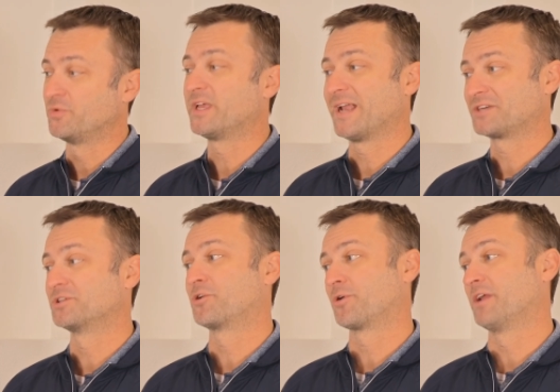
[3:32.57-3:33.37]
we can
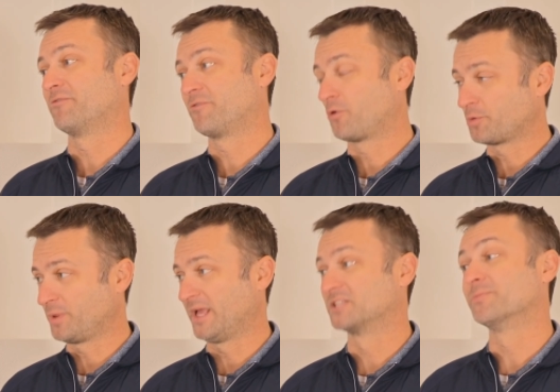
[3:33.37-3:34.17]
actually create floor
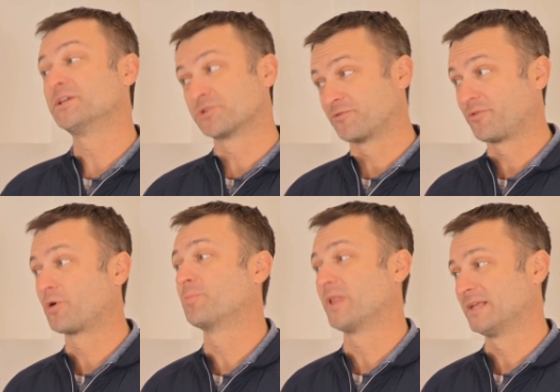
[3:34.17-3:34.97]
plans, measured floor